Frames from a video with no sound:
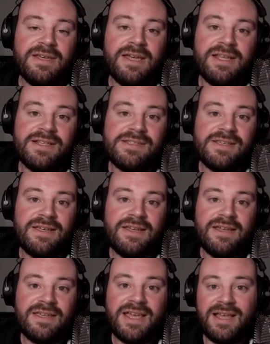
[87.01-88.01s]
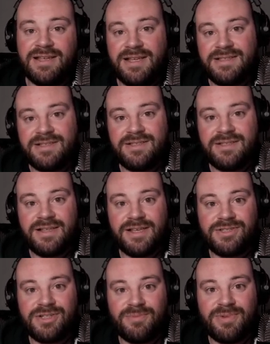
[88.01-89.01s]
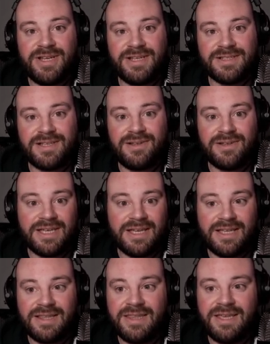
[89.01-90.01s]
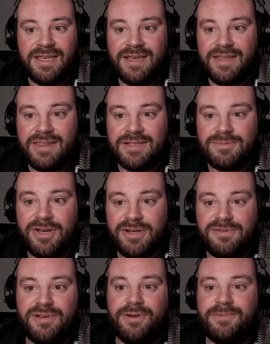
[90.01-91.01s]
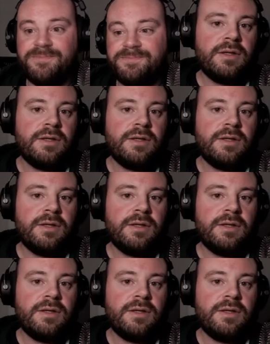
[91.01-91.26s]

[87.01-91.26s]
And let's jump in and start looking at the this workflow.